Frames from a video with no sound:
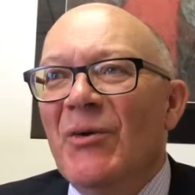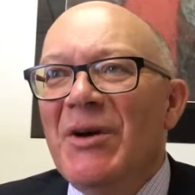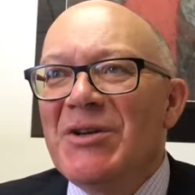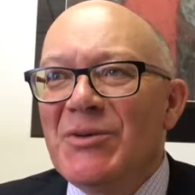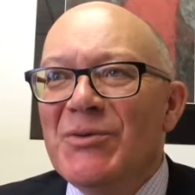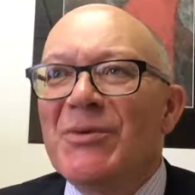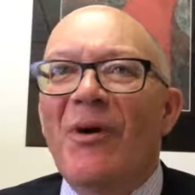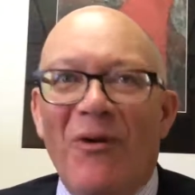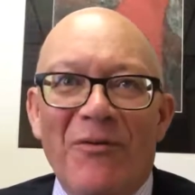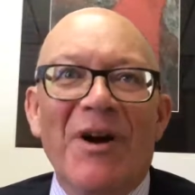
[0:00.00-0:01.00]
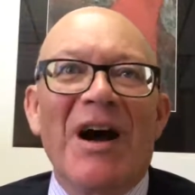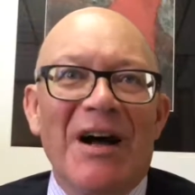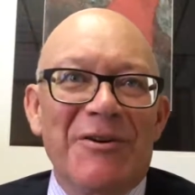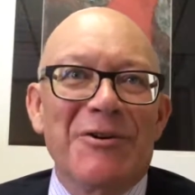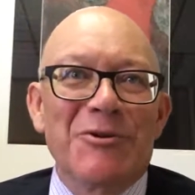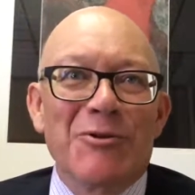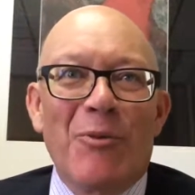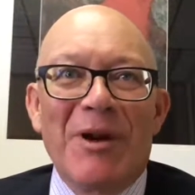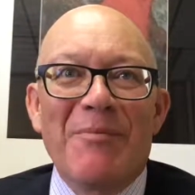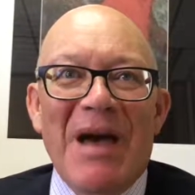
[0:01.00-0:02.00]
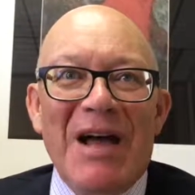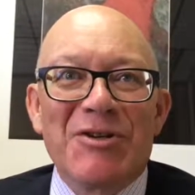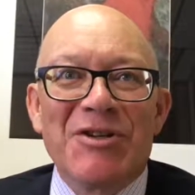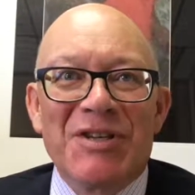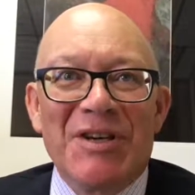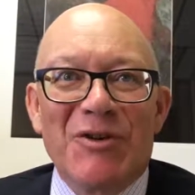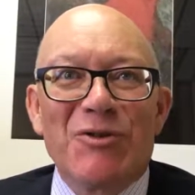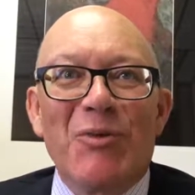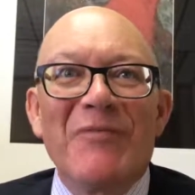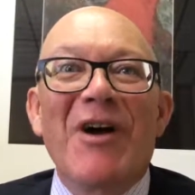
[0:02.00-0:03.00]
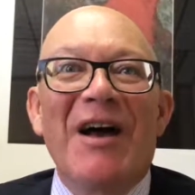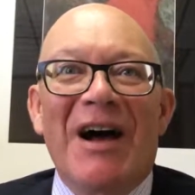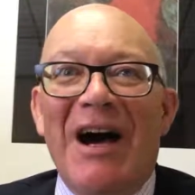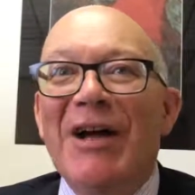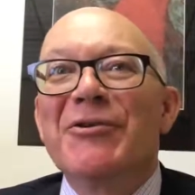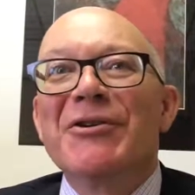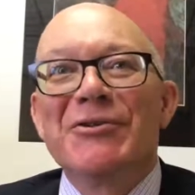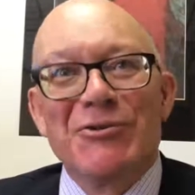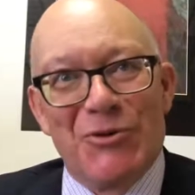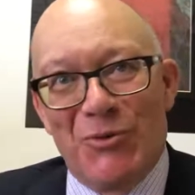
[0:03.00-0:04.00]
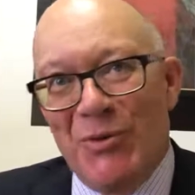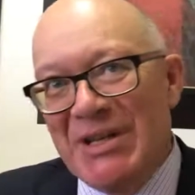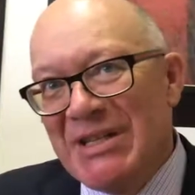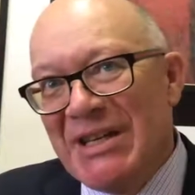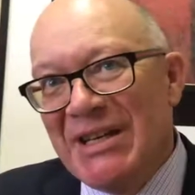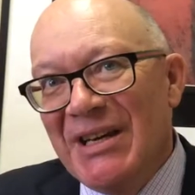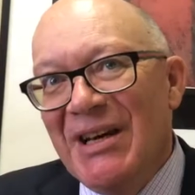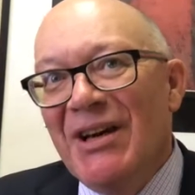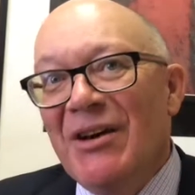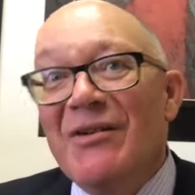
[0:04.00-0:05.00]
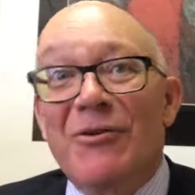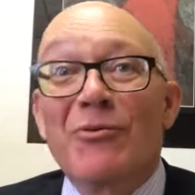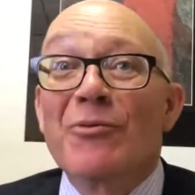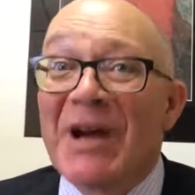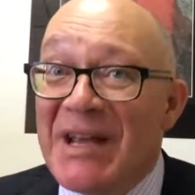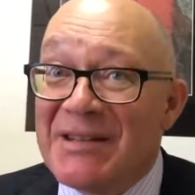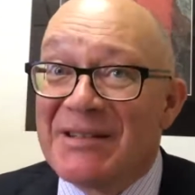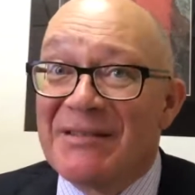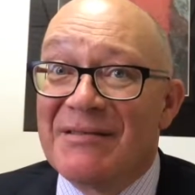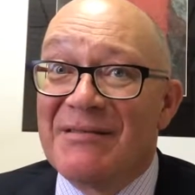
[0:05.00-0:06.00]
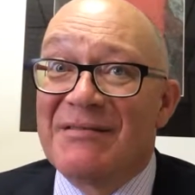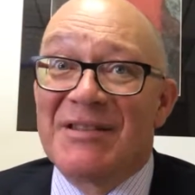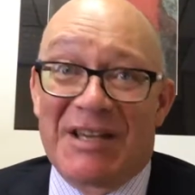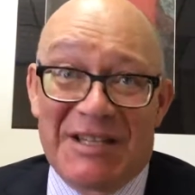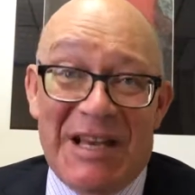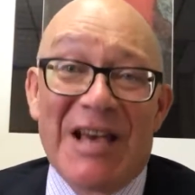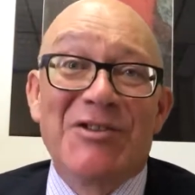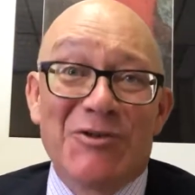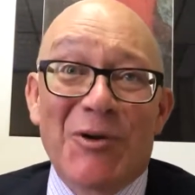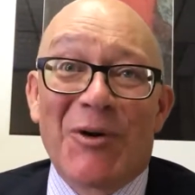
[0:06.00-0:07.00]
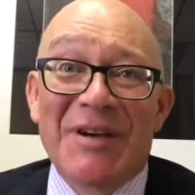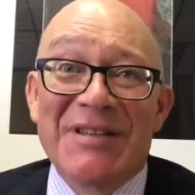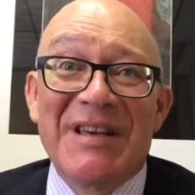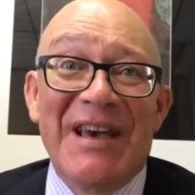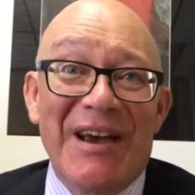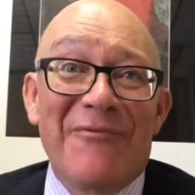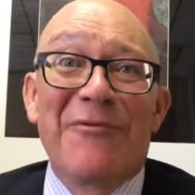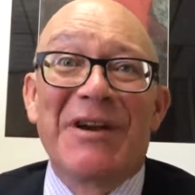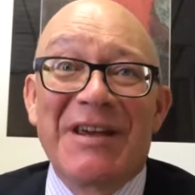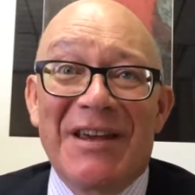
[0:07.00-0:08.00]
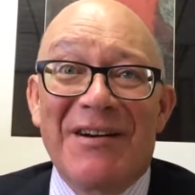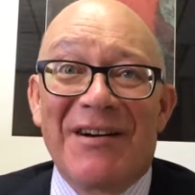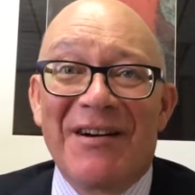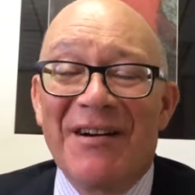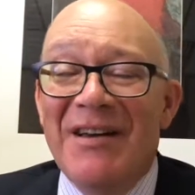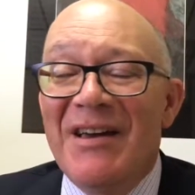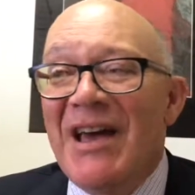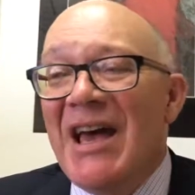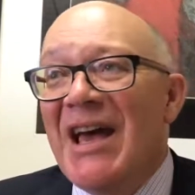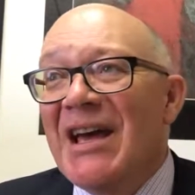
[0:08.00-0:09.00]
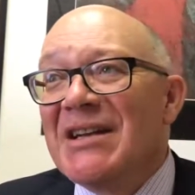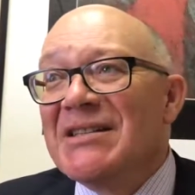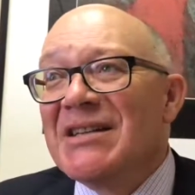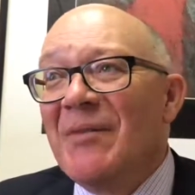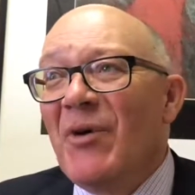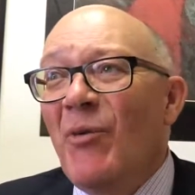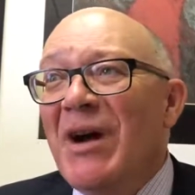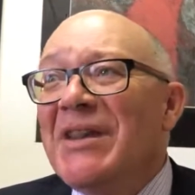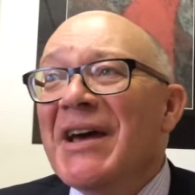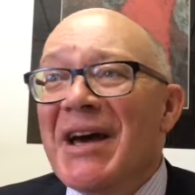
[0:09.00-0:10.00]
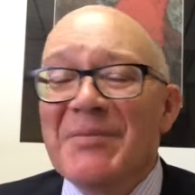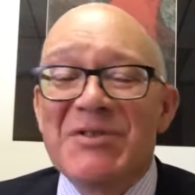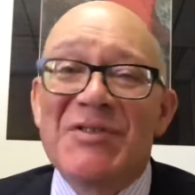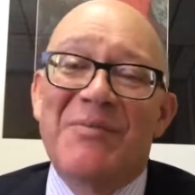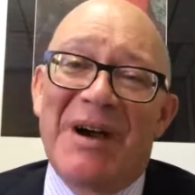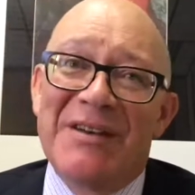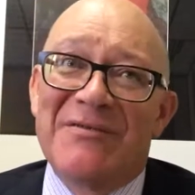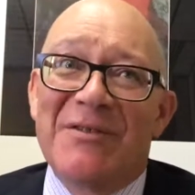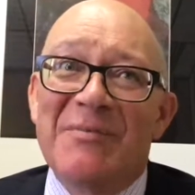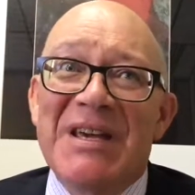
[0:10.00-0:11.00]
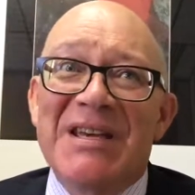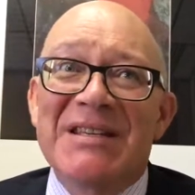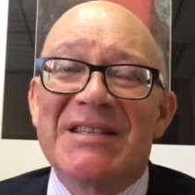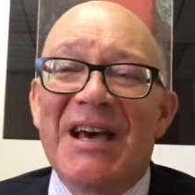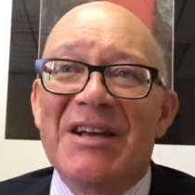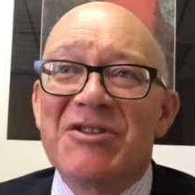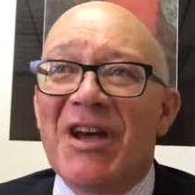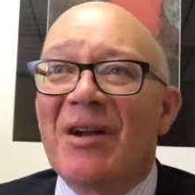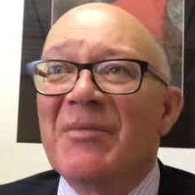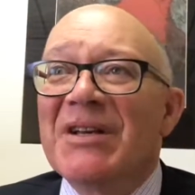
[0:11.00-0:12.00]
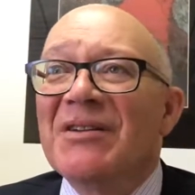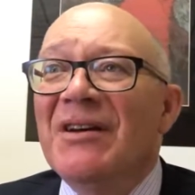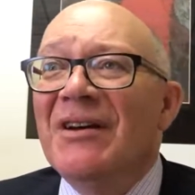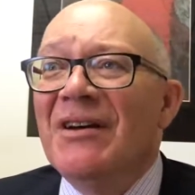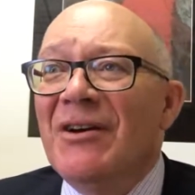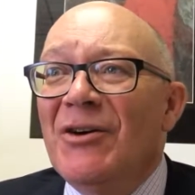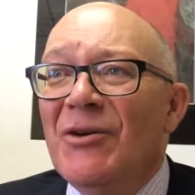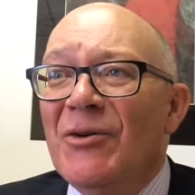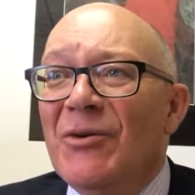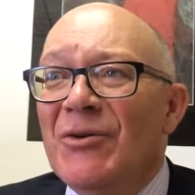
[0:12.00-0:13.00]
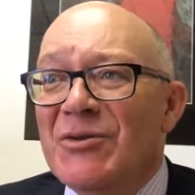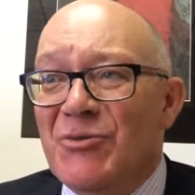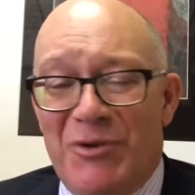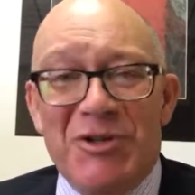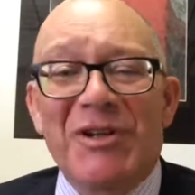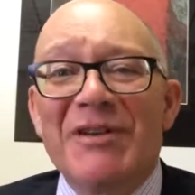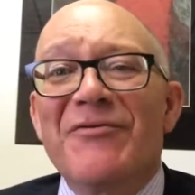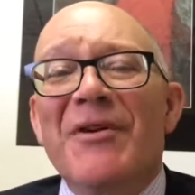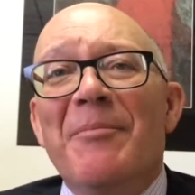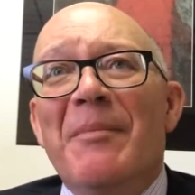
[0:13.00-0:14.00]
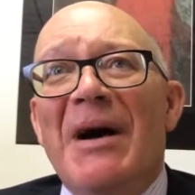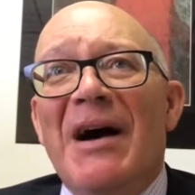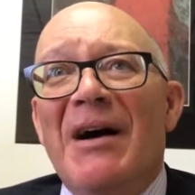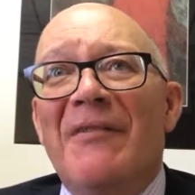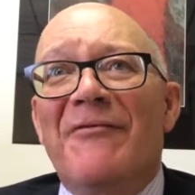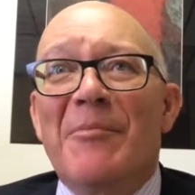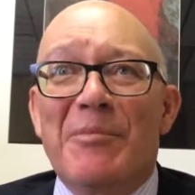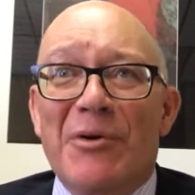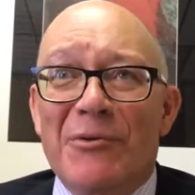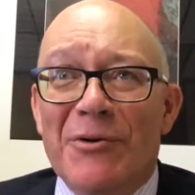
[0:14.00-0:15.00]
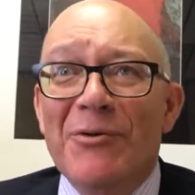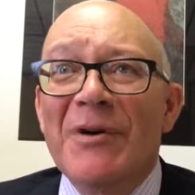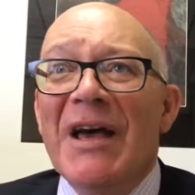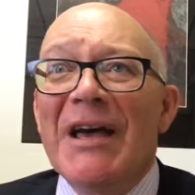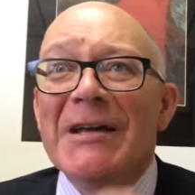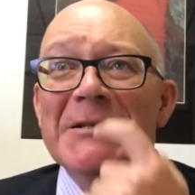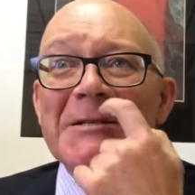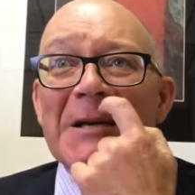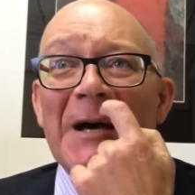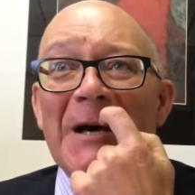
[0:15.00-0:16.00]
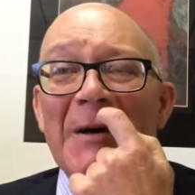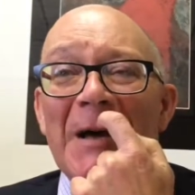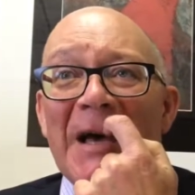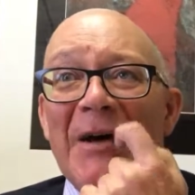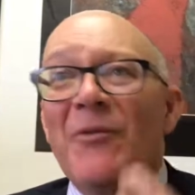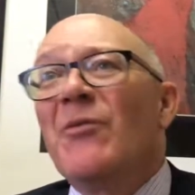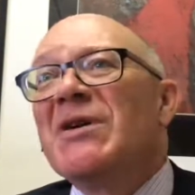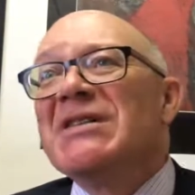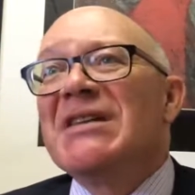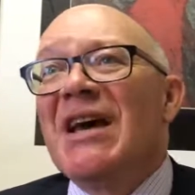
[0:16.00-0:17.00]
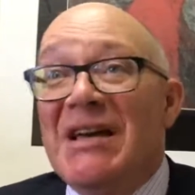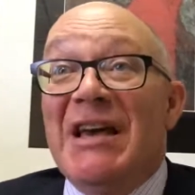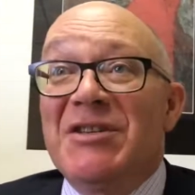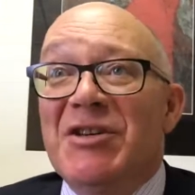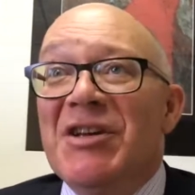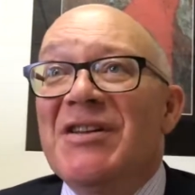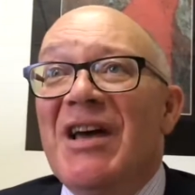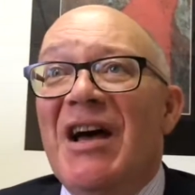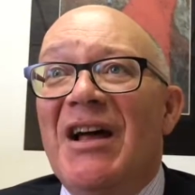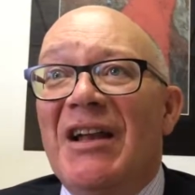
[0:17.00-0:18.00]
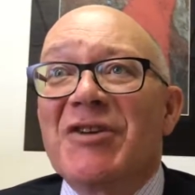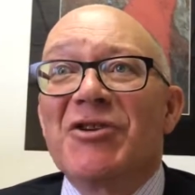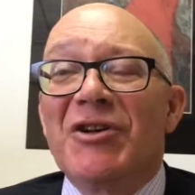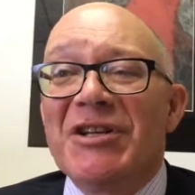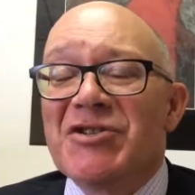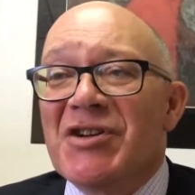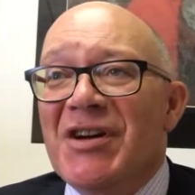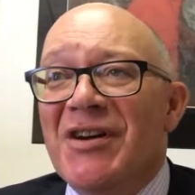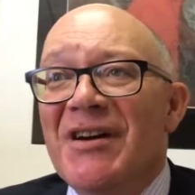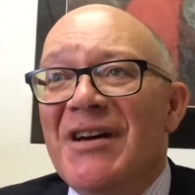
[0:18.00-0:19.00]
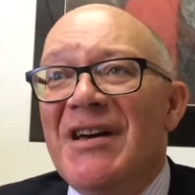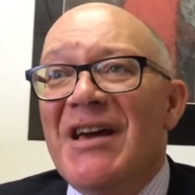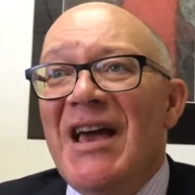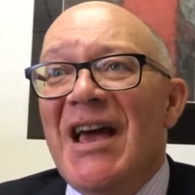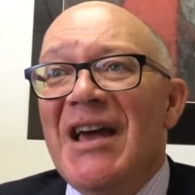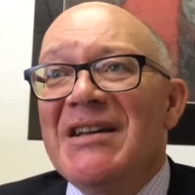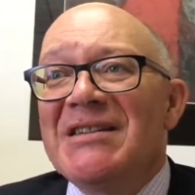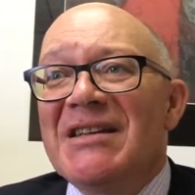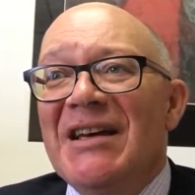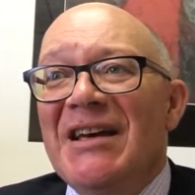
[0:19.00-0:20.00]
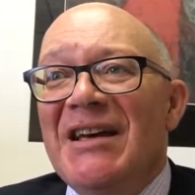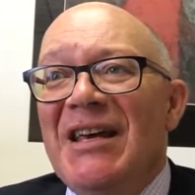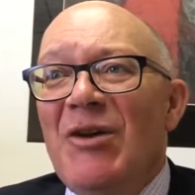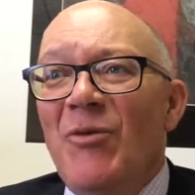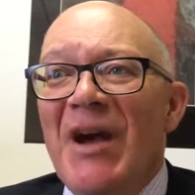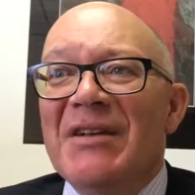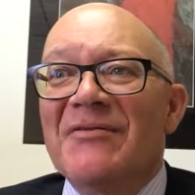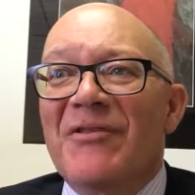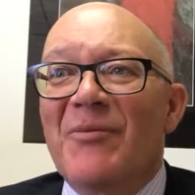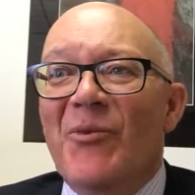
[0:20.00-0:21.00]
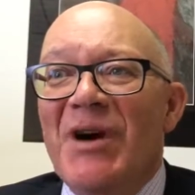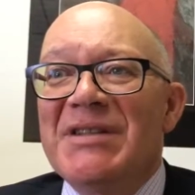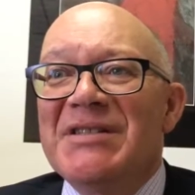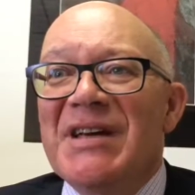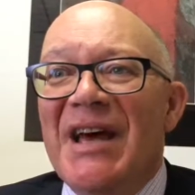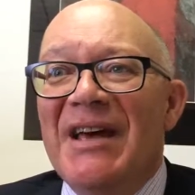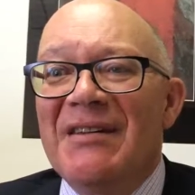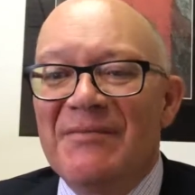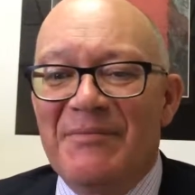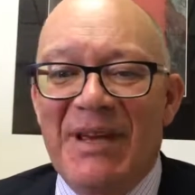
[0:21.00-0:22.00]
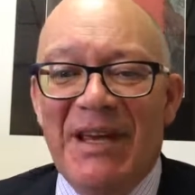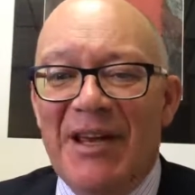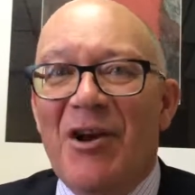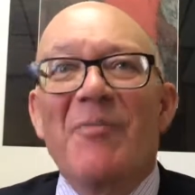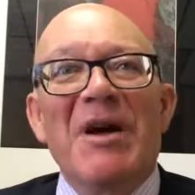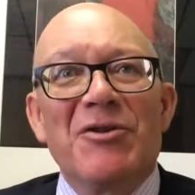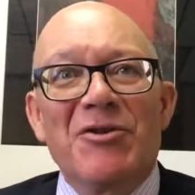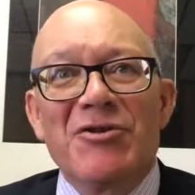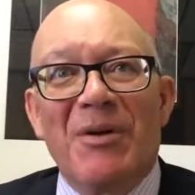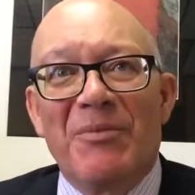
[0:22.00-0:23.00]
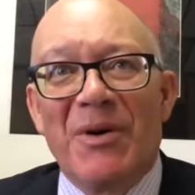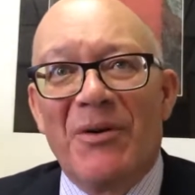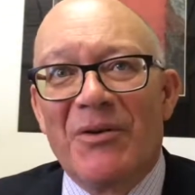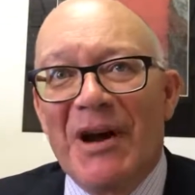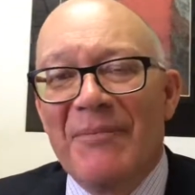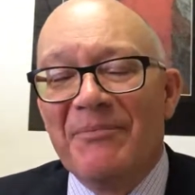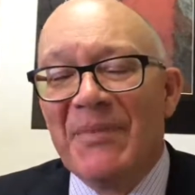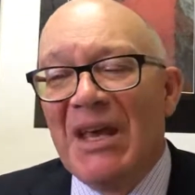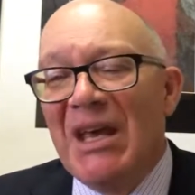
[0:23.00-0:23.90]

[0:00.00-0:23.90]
We do over 120 matches a year, so we've got 120 great success stories every year. And uh, but one that comes to mind for me is a gentleman who's originally from uh, from Peru and uh, was as an uh, electrical engineer. And he went from one day being in our mentorship program